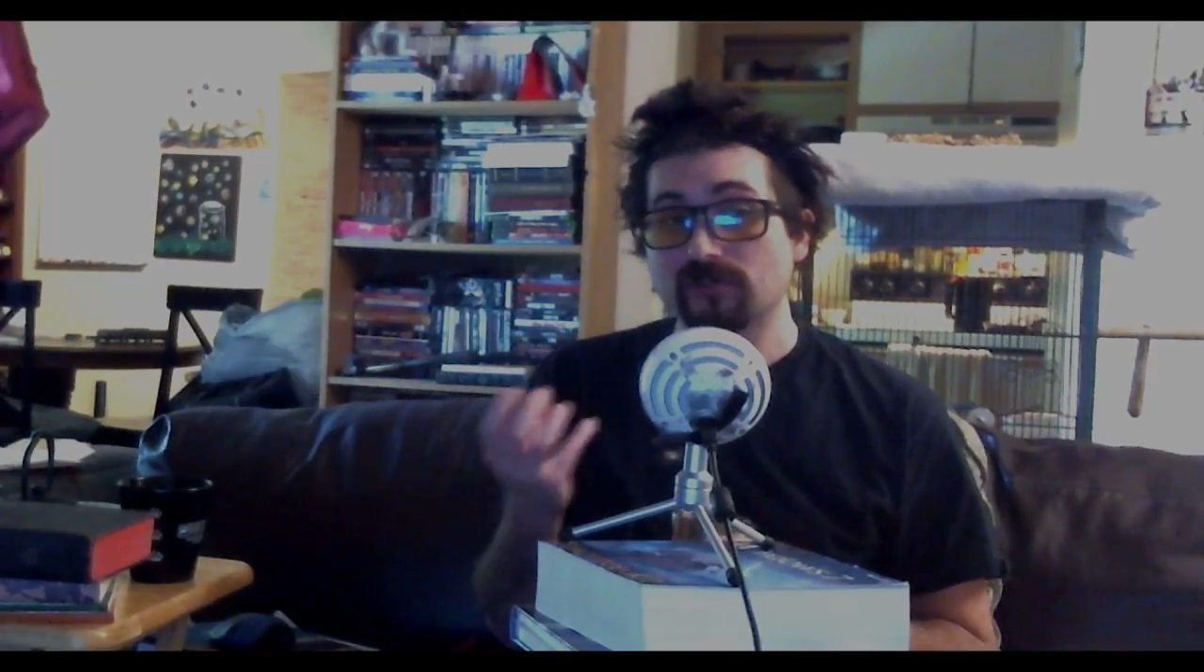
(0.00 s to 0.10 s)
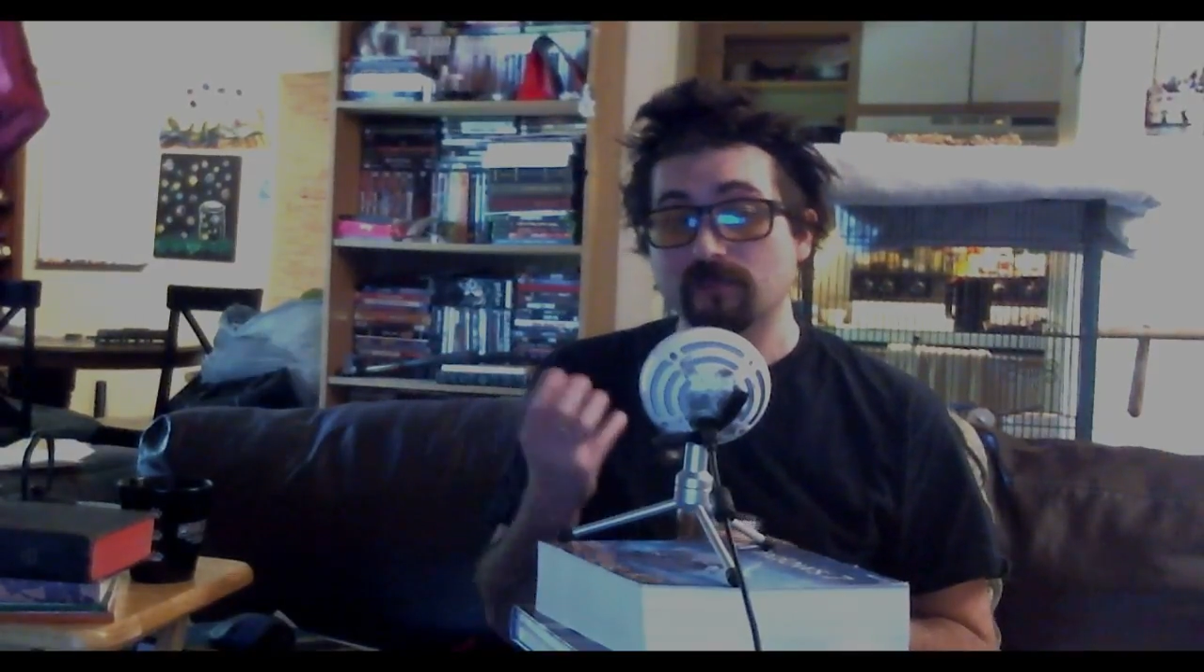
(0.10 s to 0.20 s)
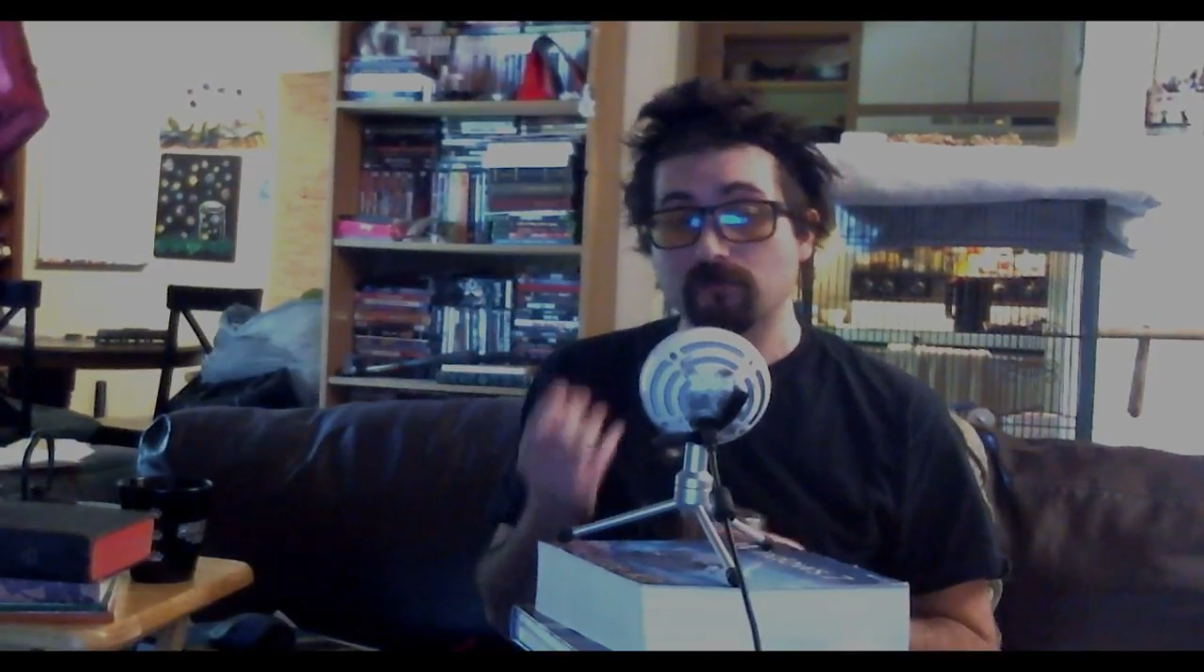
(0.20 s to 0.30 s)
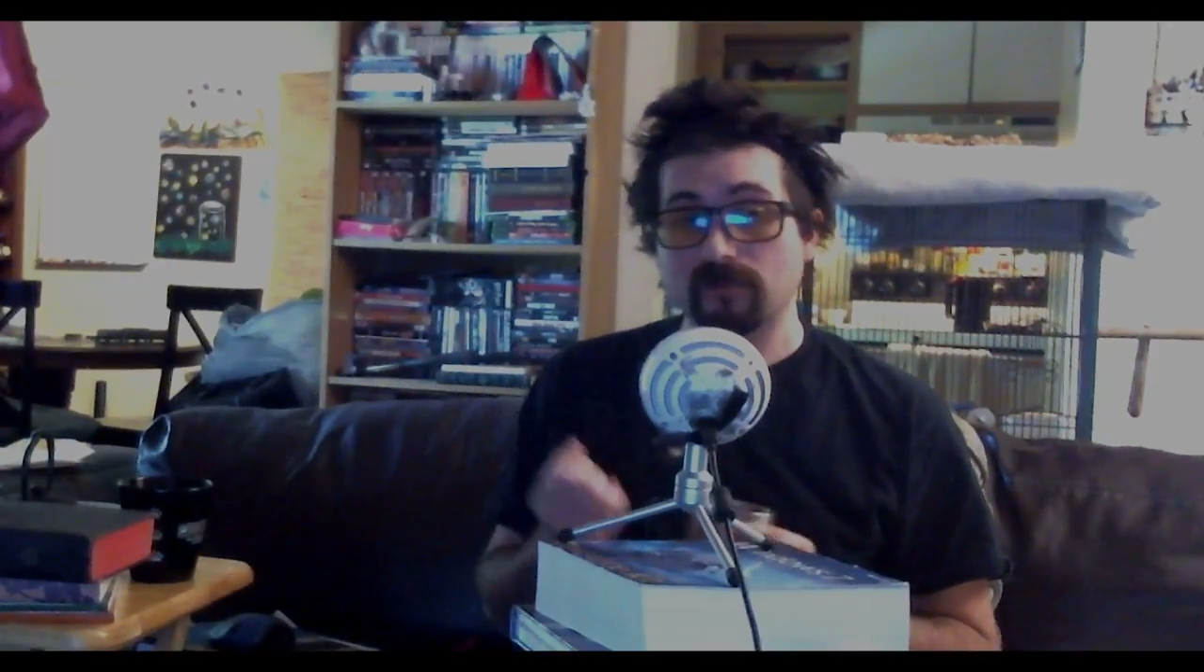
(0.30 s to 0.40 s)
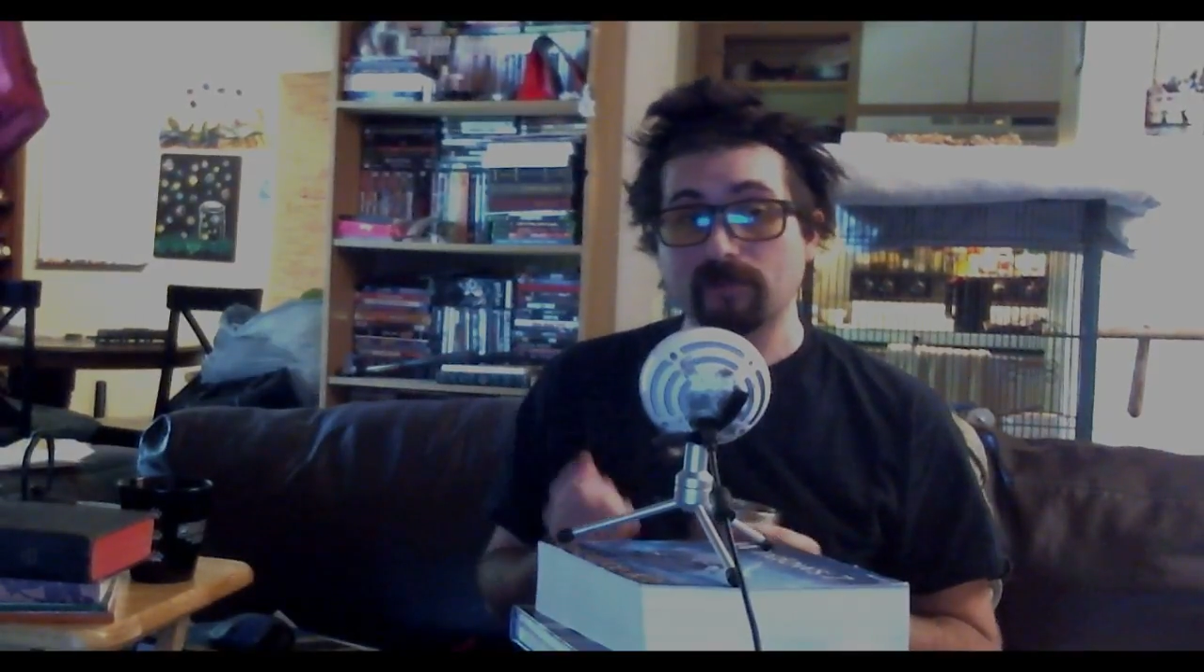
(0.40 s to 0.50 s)
it
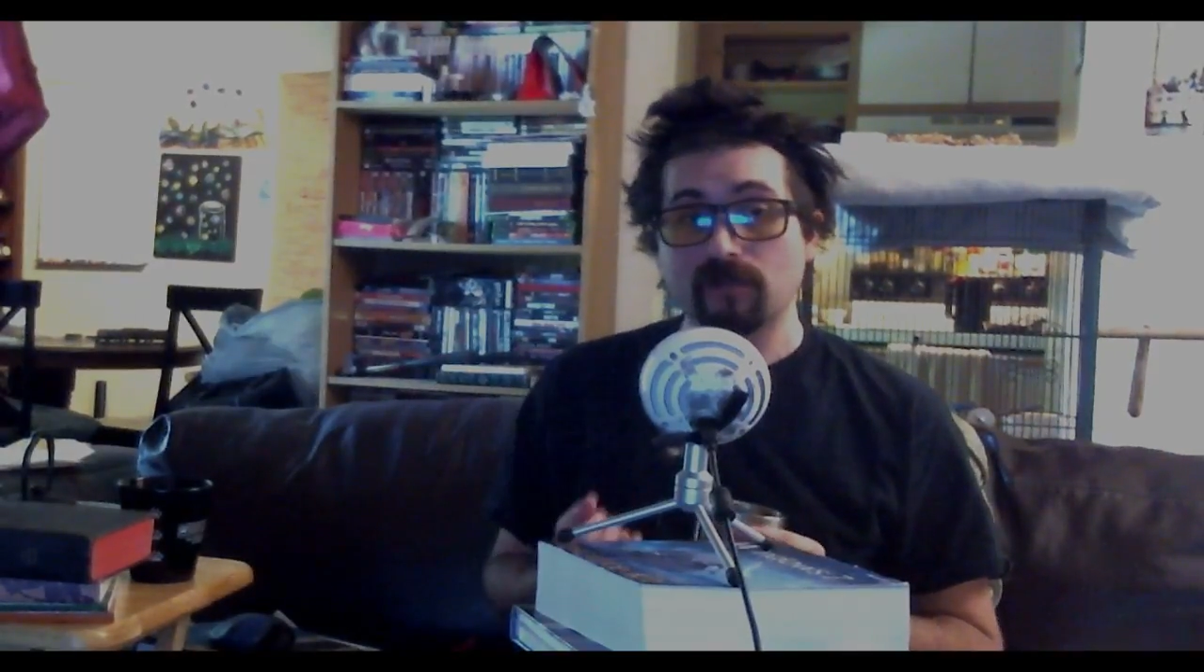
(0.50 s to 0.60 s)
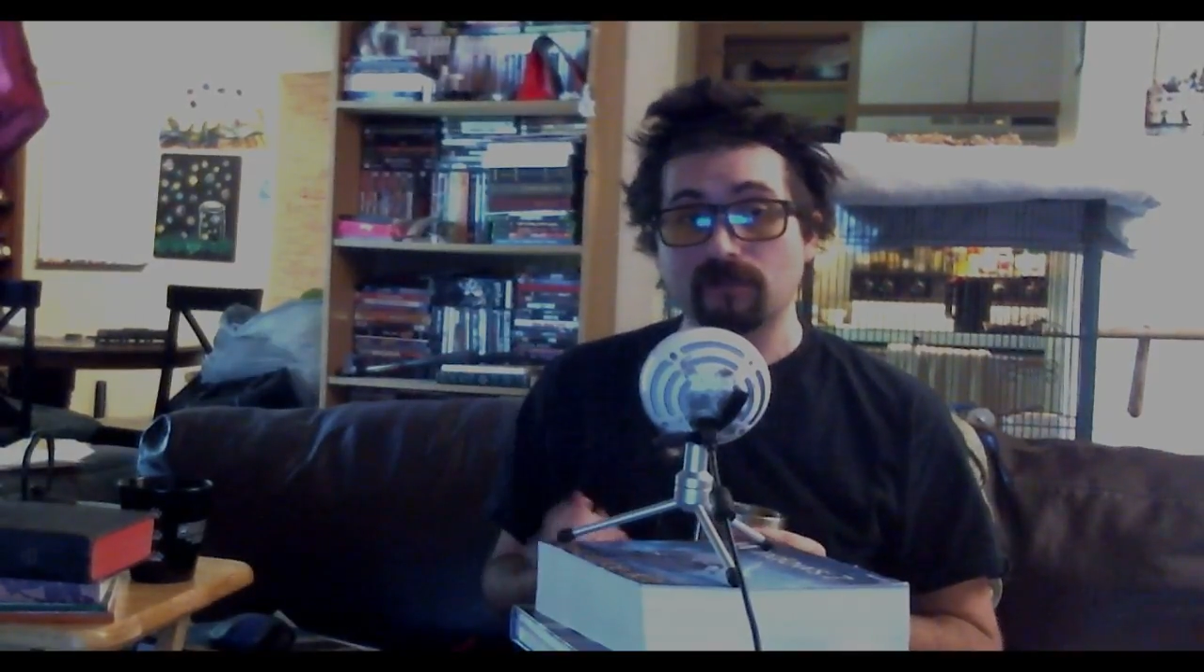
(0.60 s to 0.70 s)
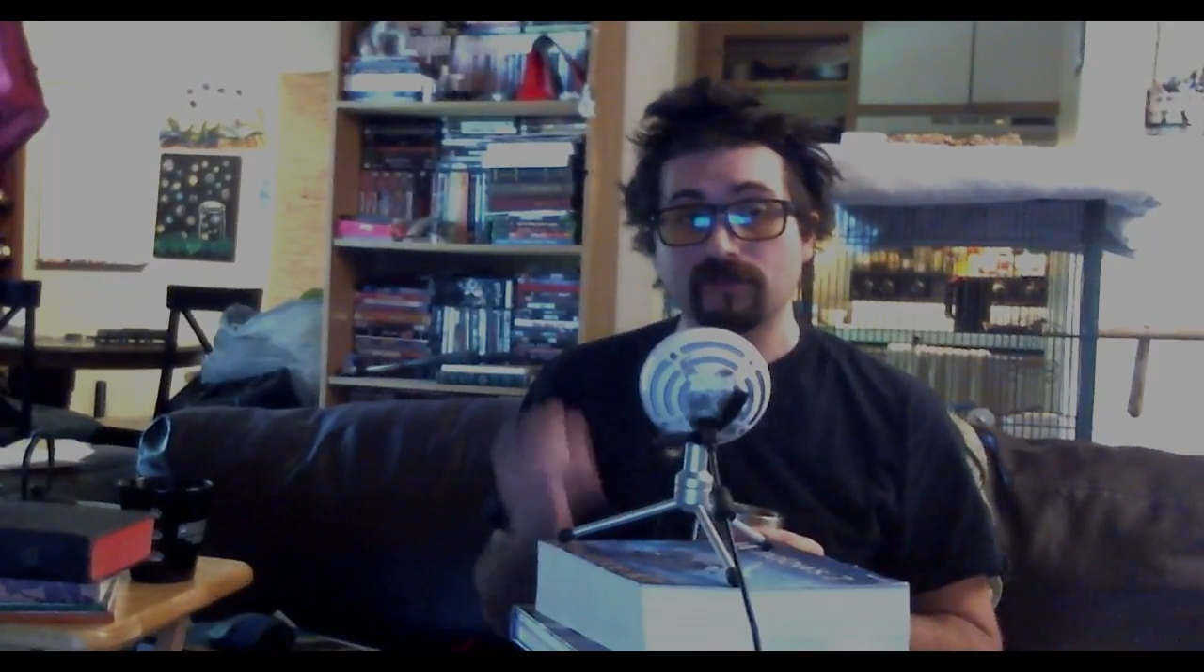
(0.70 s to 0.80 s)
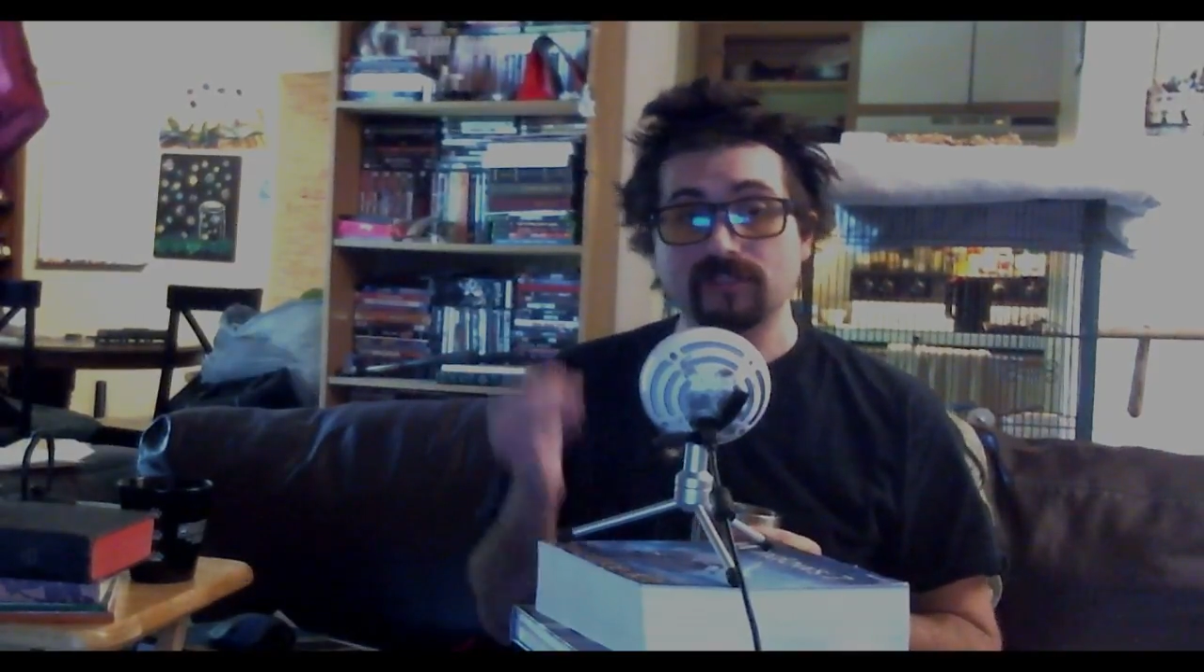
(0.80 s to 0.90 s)
would be perfect.